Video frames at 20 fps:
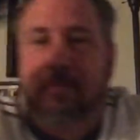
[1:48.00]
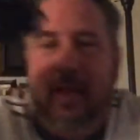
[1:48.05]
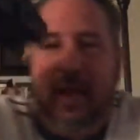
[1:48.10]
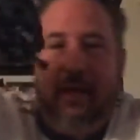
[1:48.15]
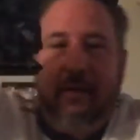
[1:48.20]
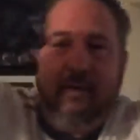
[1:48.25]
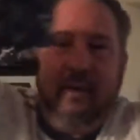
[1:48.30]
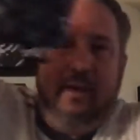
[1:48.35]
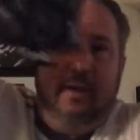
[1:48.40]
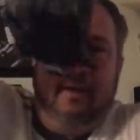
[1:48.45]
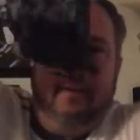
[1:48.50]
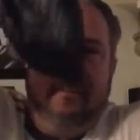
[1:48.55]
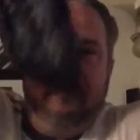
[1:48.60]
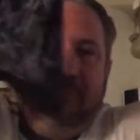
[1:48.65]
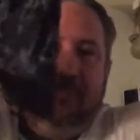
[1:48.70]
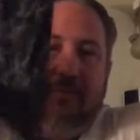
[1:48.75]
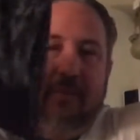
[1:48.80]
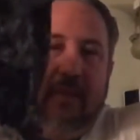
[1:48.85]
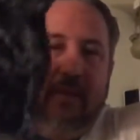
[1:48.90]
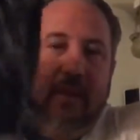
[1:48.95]
bag right here.
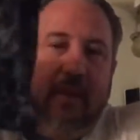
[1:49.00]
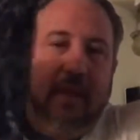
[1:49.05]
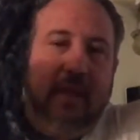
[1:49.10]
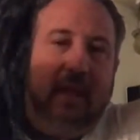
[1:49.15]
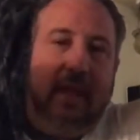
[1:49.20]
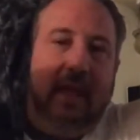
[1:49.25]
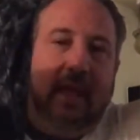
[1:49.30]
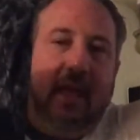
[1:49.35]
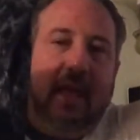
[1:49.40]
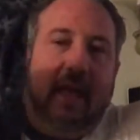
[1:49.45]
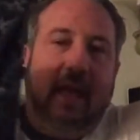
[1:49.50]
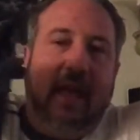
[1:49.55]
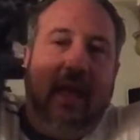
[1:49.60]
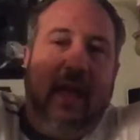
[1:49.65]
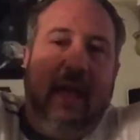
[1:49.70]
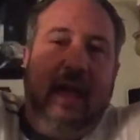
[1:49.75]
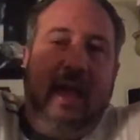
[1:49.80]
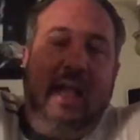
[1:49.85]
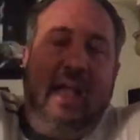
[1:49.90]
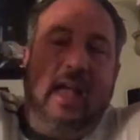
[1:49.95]

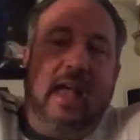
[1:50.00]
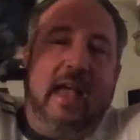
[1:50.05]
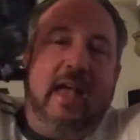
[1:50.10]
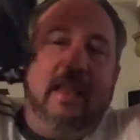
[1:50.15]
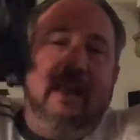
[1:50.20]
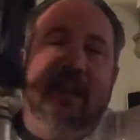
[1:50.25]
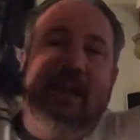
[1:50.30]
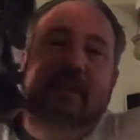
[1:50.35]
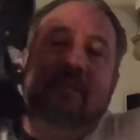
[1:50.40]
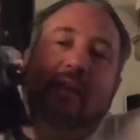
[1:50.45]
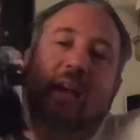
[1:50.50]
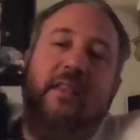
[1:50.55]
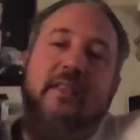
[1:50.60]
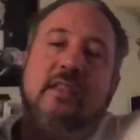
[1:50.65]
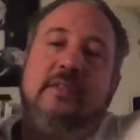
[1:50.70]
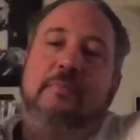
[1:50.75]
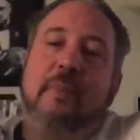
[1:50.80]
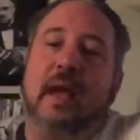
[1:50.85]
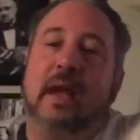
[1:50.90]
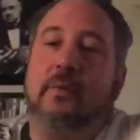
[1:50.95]
And inside
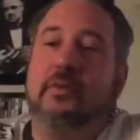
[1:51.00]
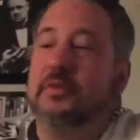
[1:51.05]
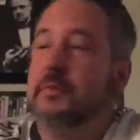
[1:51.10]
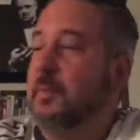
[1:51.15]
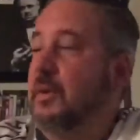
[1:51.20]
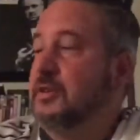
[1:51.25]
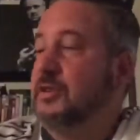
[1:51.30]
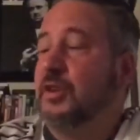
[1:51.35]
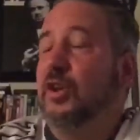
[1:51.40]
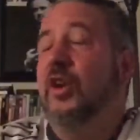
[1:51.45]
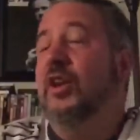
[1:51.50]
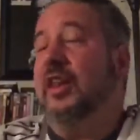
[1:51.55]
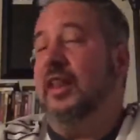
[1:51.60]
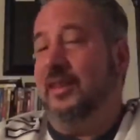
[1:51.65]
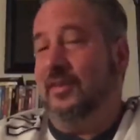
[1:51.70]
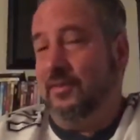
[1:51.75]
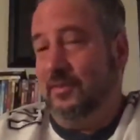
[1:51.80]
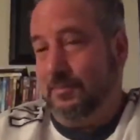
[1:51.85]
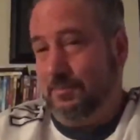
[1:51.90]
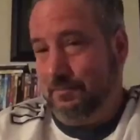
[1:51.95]
this bag was a bunch of
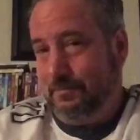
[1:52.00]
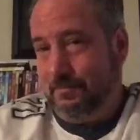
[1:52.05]
goodies.